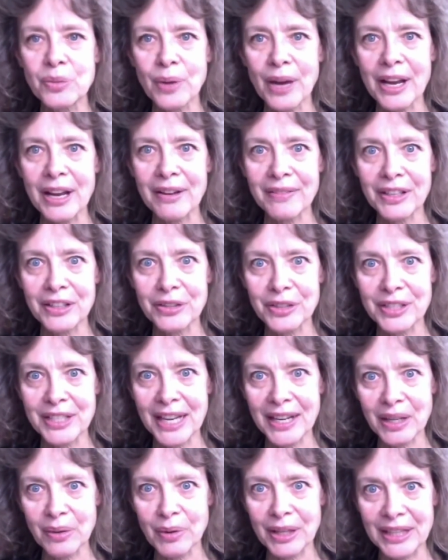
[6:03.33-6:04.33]
way of
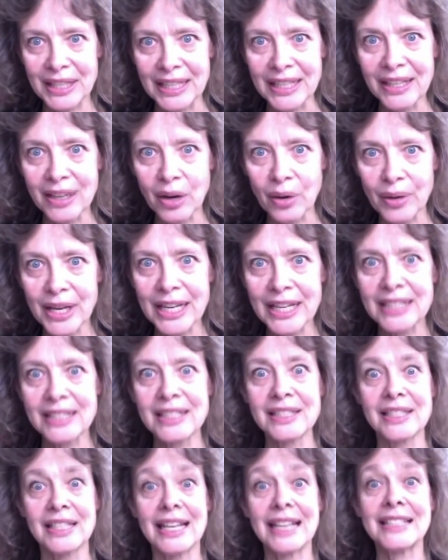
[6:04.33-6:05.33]
understanding what the ego
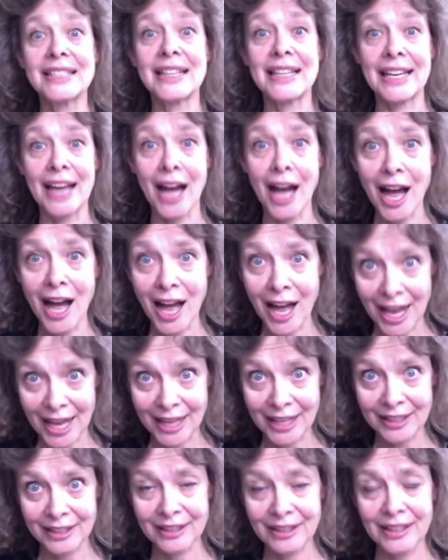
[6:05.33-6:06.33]
is it's the
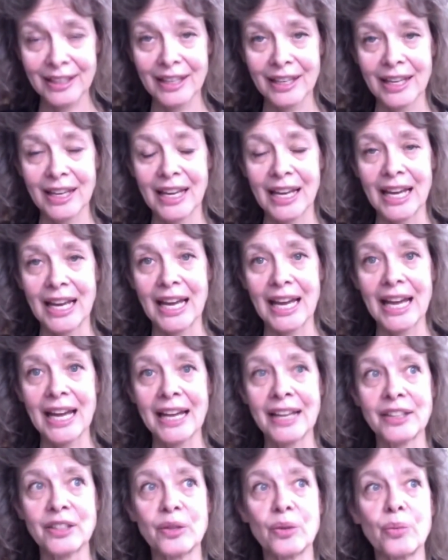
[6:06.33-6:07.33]
I.
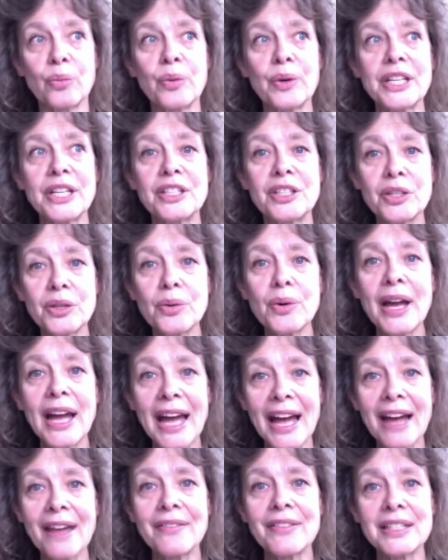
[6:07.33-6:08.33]
And we do
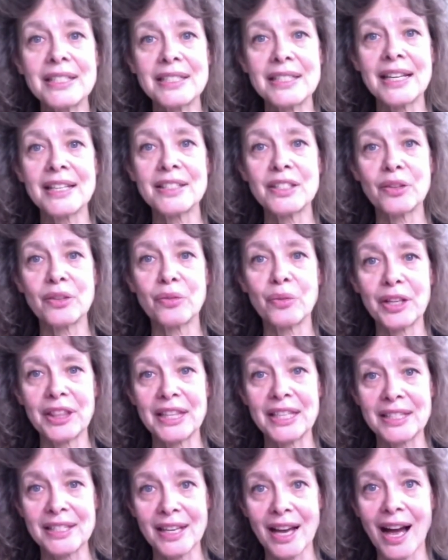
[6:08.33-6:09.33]
have a sense of what
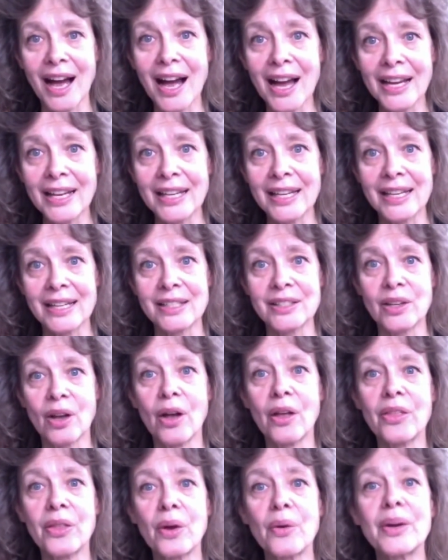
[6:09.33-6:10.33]
this I is,
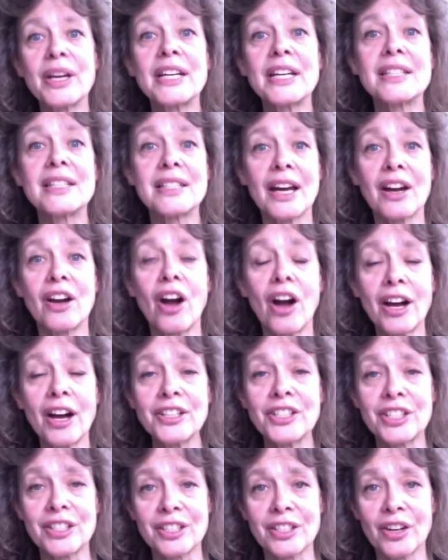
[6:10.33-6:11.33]
although it is
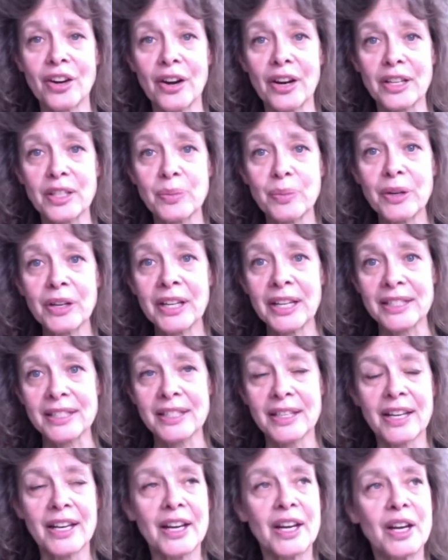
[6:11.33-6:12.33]
unconscious in our
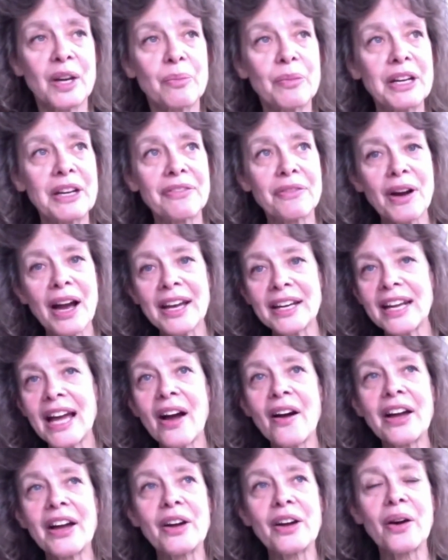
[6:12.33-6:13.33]
experience. But if right
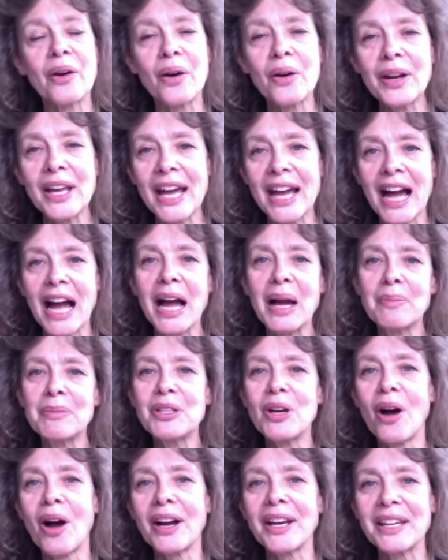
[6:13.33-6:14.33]
now I go, okay, I'm
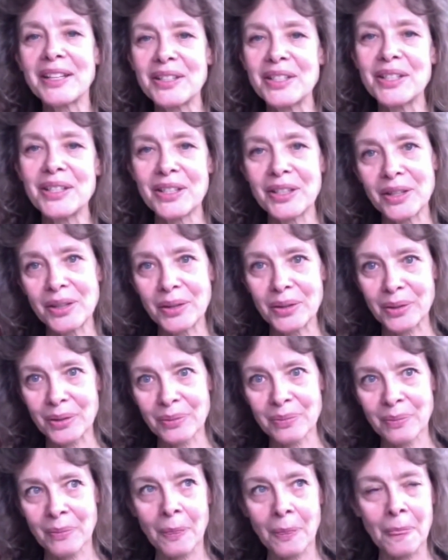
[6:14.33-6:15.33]
talking to
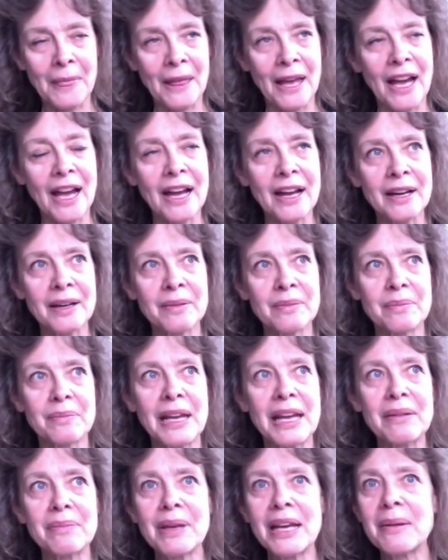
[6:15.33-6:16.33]
you,
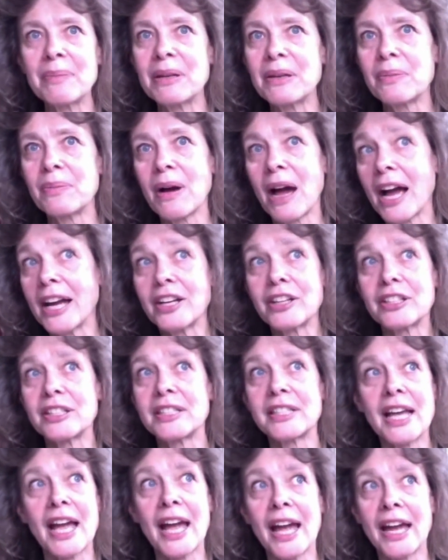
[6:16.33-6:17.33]
and maybe I could
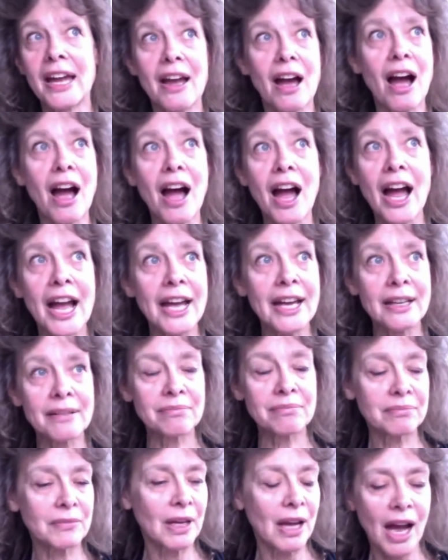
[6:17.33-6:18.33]
say, I
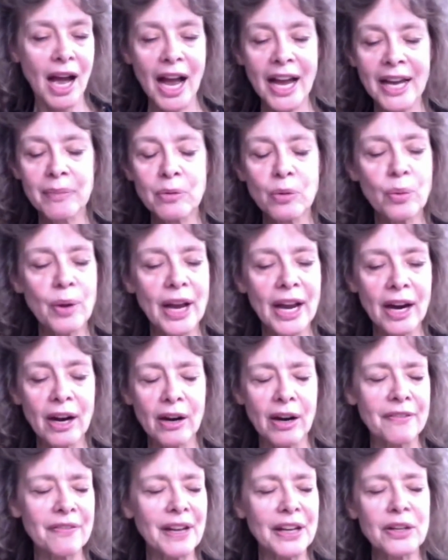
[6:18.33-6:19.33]
am
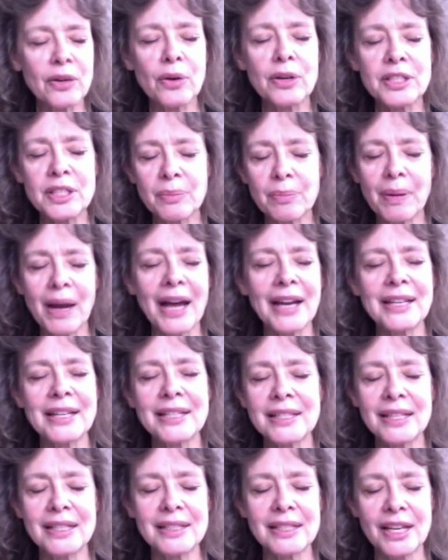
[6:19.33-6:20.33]
aware, if I notice a body
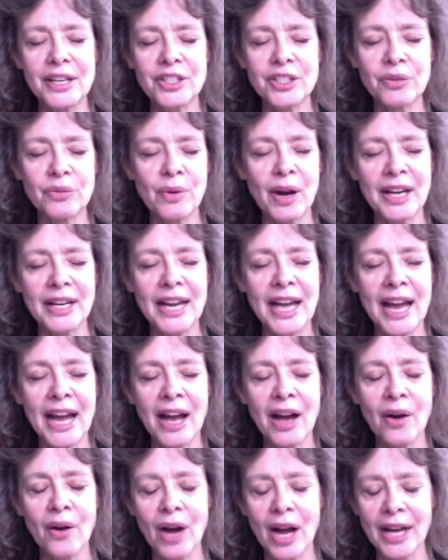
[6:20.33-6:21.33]
sensation right
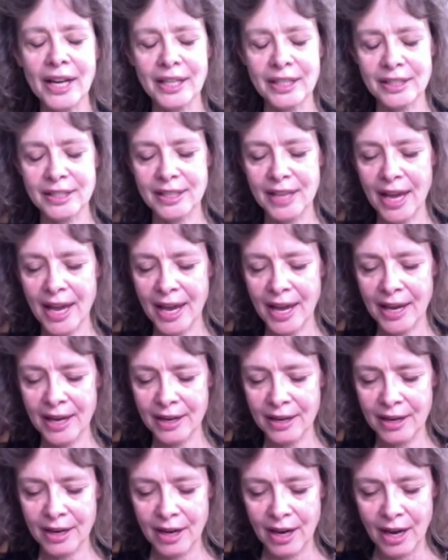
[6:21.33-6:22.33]
now, I could
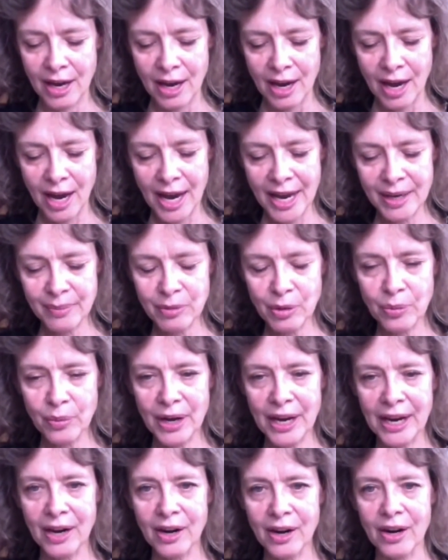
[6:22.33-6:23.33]
say, I am
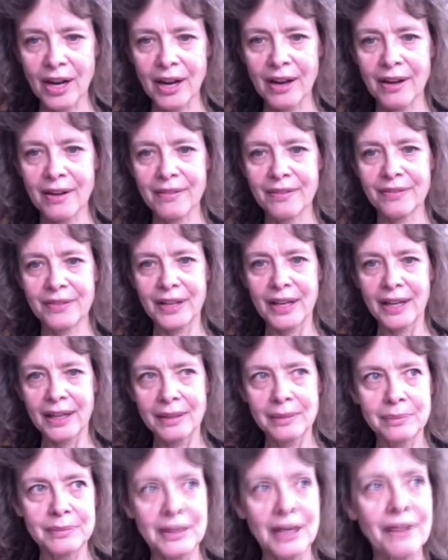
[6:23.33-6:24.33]
aware of
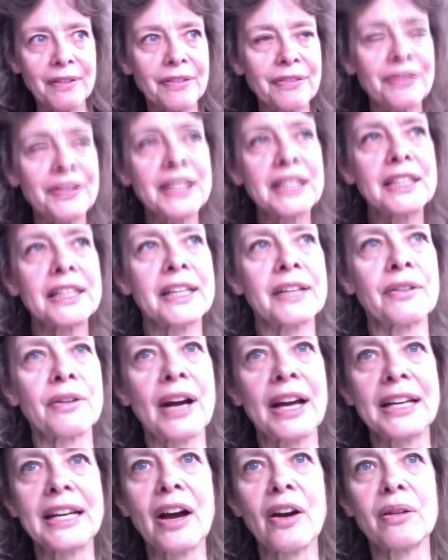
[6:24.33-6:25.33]
feeling
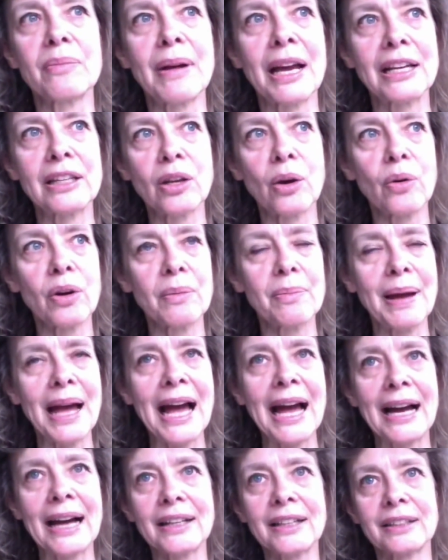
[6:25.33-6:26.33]
right now in my lower
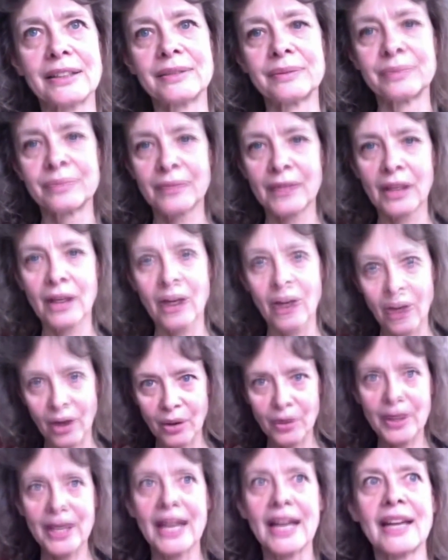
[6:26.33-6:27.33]
back.
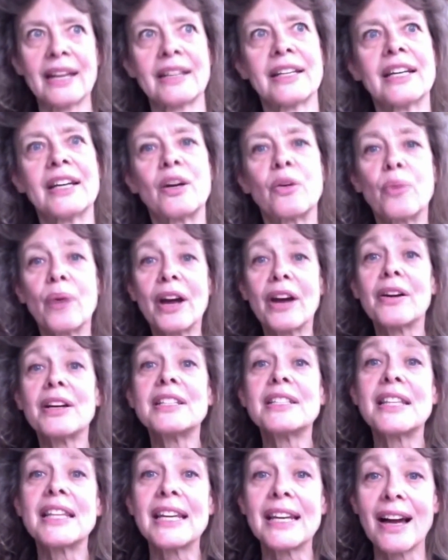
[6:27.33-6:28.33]
Okay, where
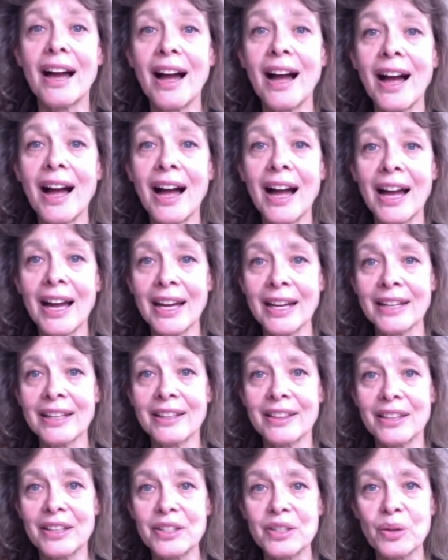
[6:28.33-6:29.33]
is the I
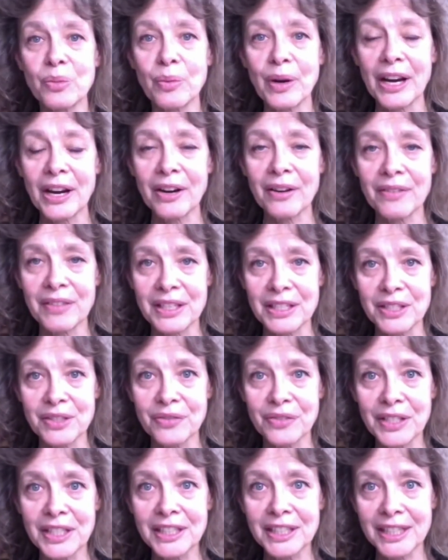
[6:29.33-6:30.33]
that's aware of this
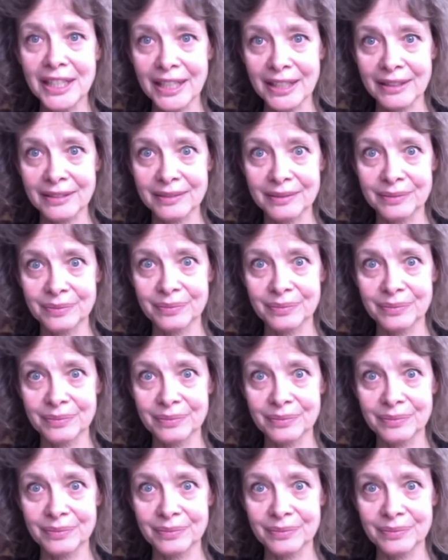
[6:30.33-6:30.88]
feeling?